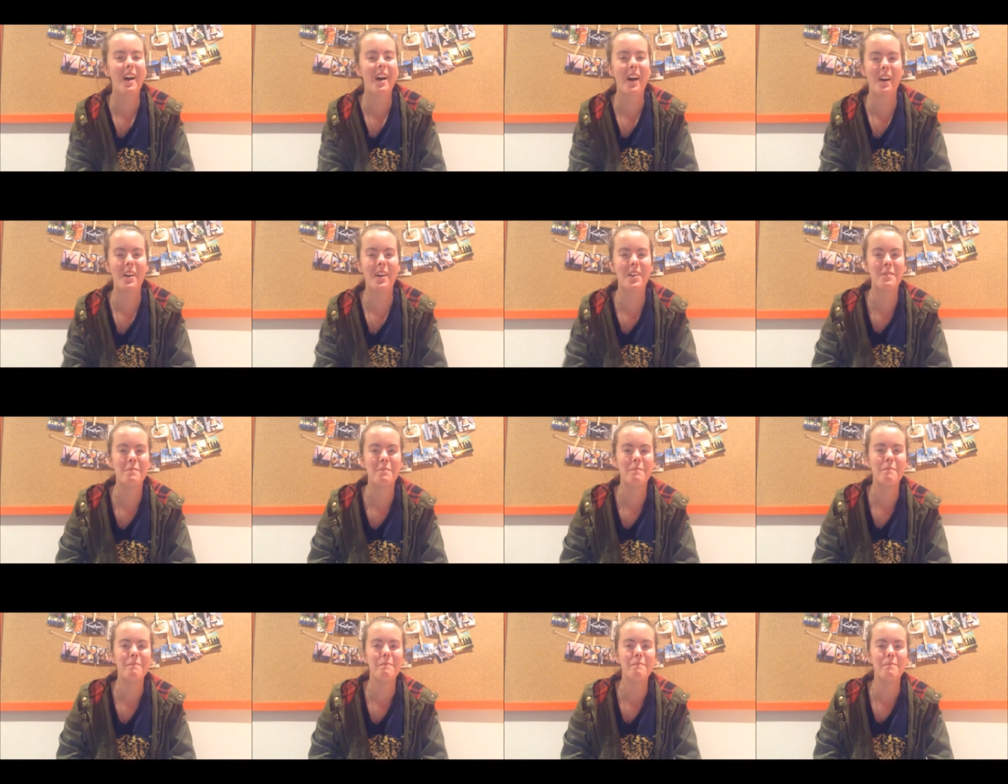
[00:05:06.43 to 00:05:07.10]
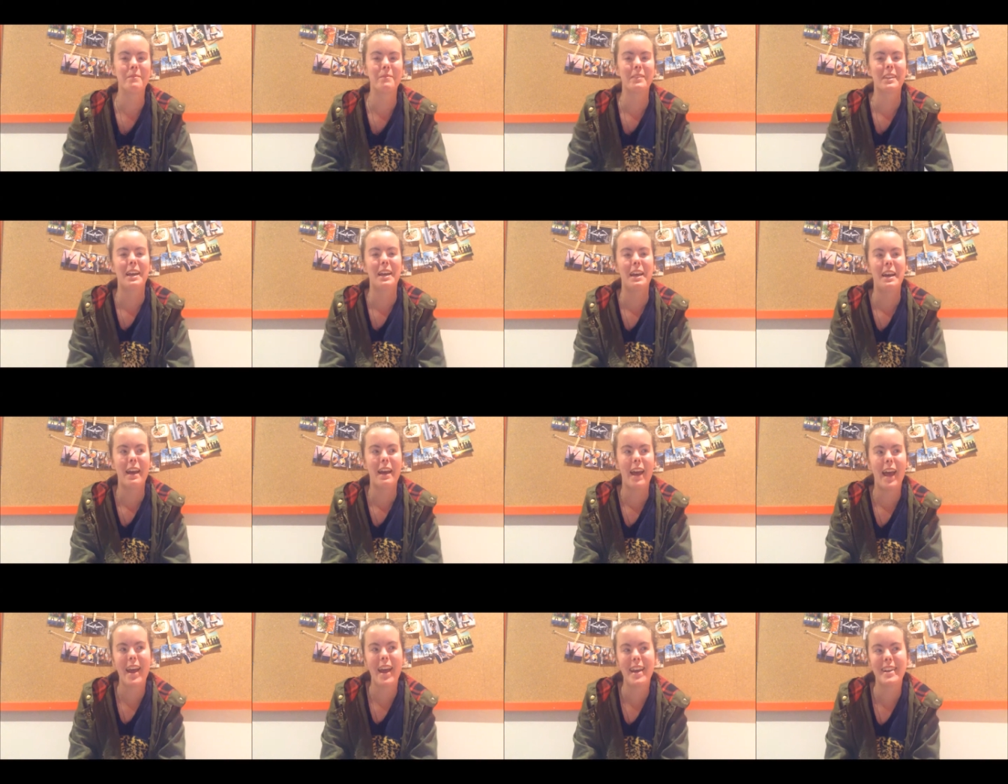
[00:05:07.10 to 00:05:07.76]
um,
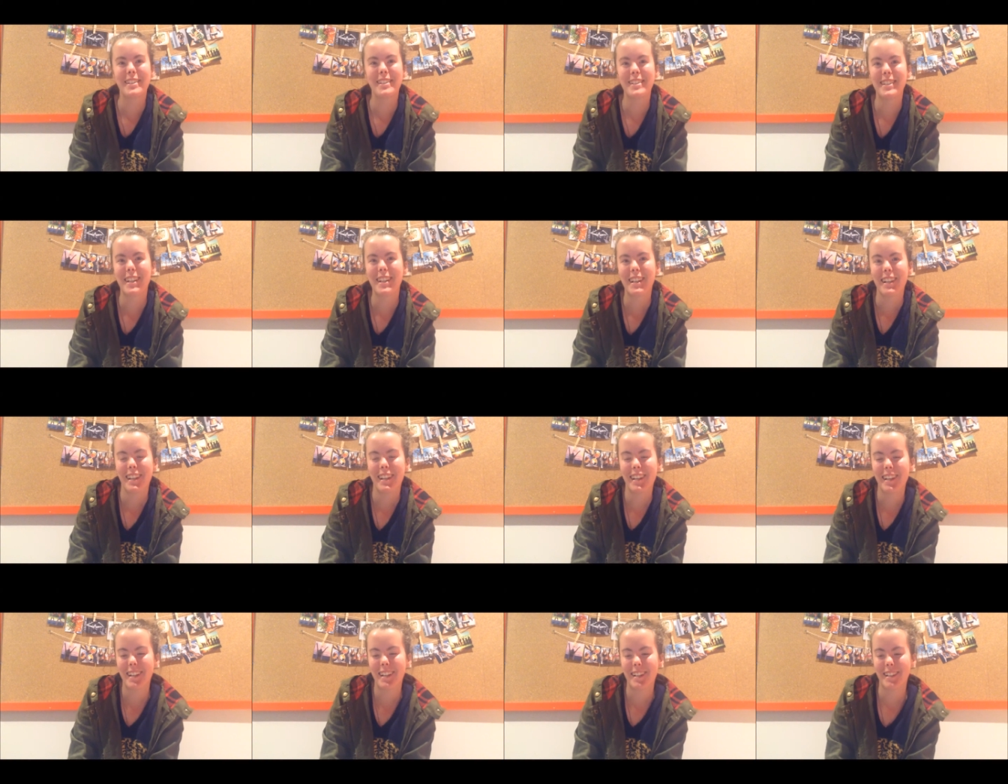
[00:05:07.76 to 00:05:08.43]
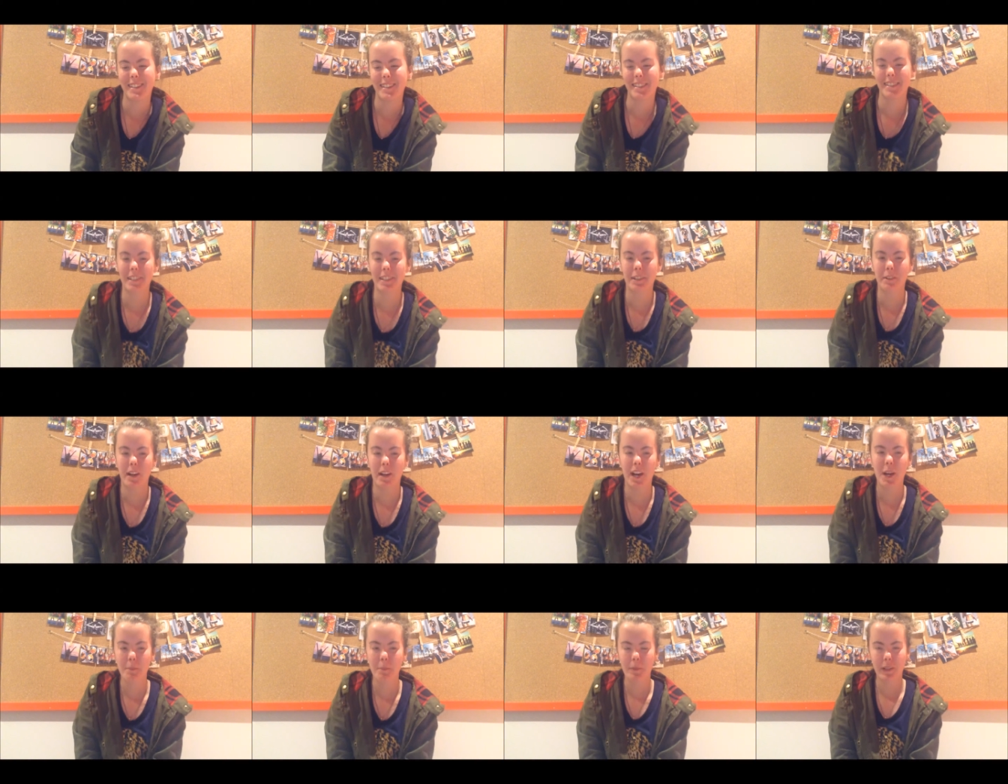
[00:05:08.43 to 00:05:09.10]
and yeah, so
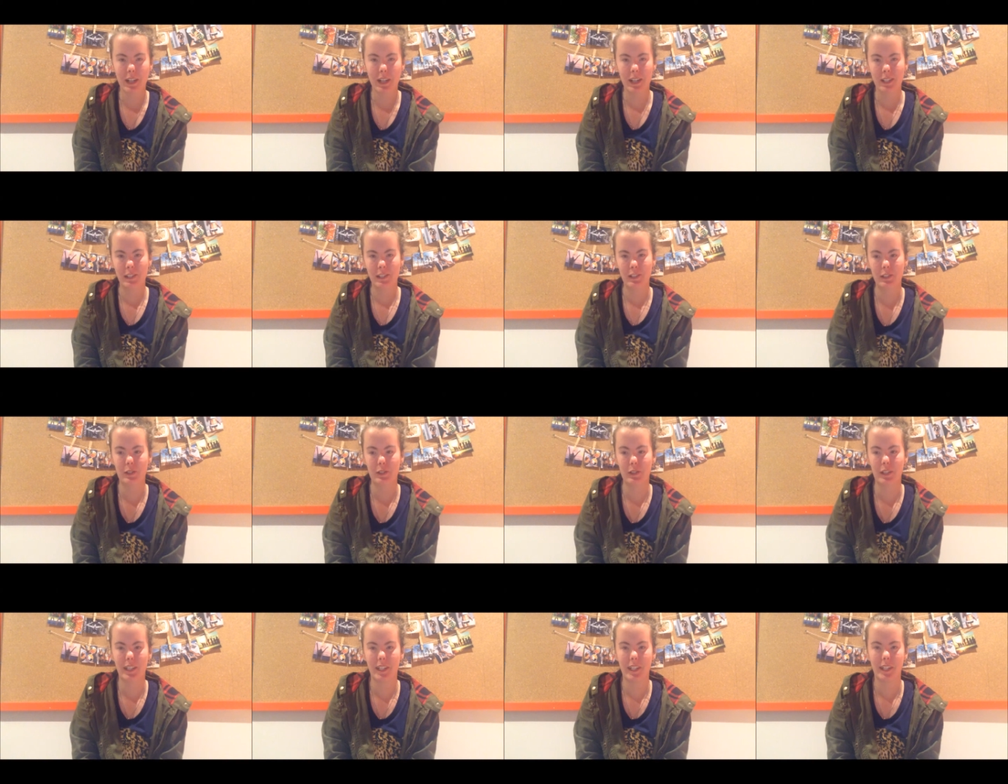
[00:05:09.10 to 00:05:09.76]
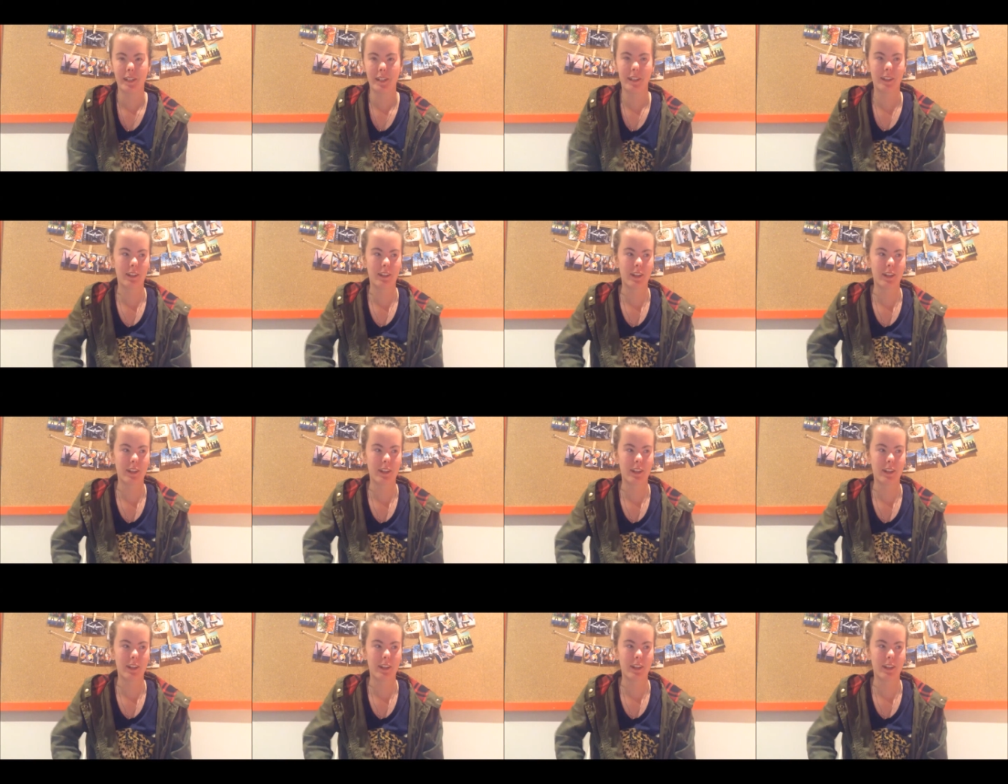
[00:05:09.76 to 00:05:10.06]
I hope you guys enjoyed it.